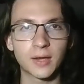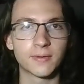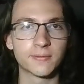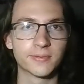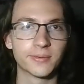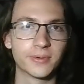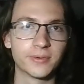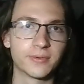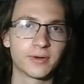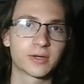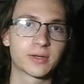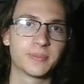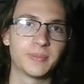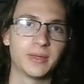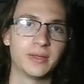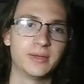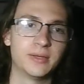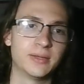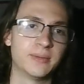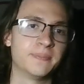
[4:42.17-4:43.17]
I really
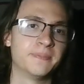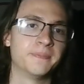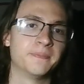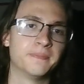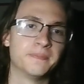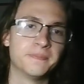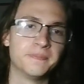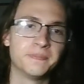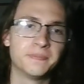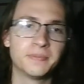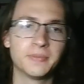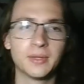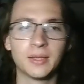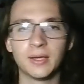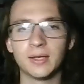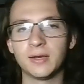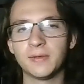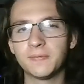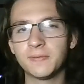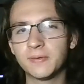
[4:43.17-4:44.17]
recommend it.
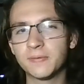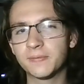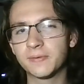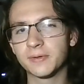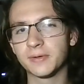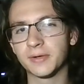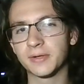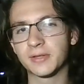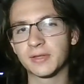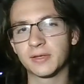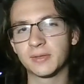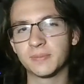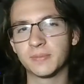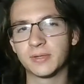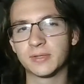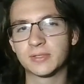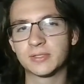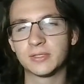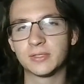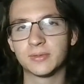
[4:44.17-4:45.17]
And even if you're not that
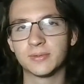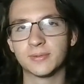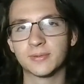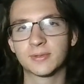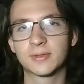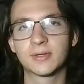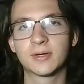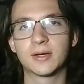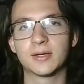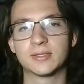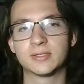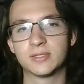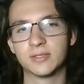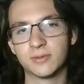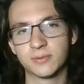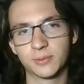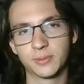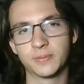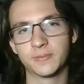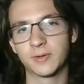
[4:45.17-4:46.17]
much into horror, I
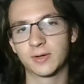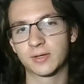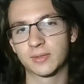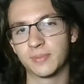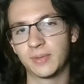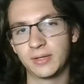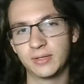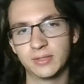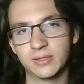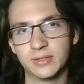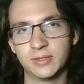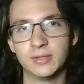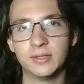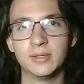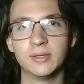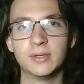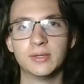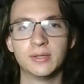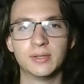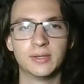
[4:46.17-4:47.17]
still would recommend it.
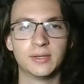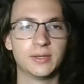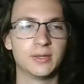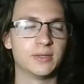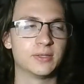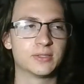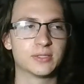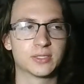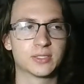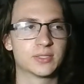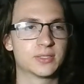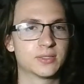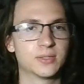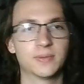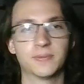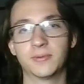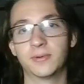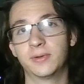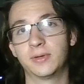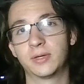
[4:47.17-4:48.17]
It's just
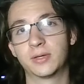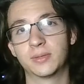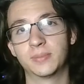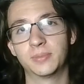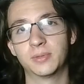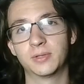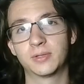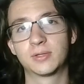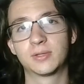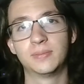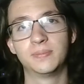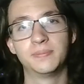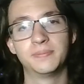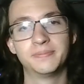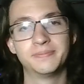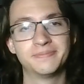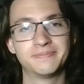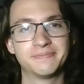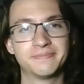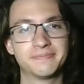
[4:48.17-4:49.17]
a really good book.
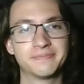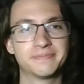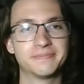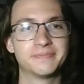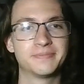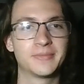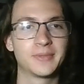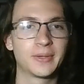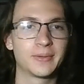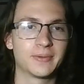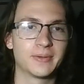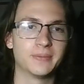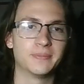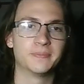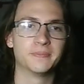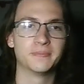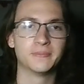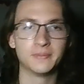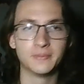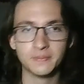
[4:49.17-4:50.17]
All right.
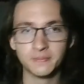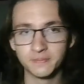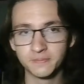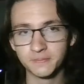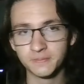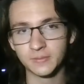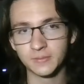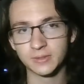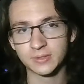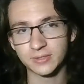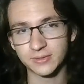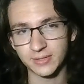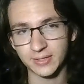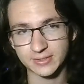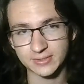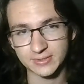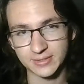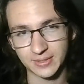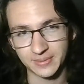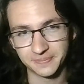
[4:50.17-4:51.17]
Until
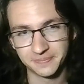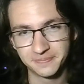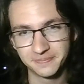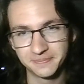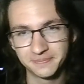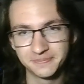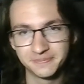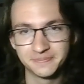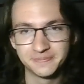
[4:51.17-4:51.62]
next time.